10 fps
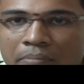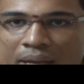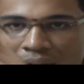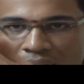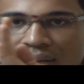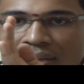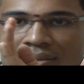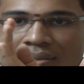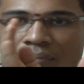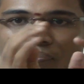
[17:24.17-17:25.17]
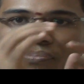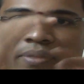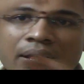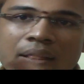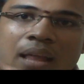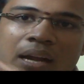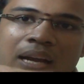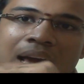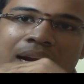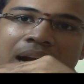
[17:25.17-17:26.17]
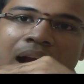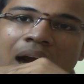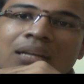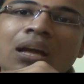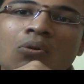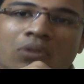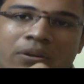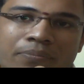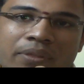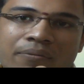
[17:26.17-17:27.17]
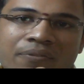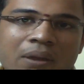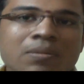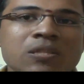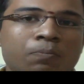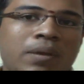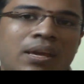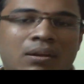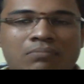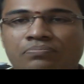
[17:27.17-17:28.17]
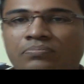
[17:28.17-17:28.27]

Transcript: mirrors that are cut out from a sphere.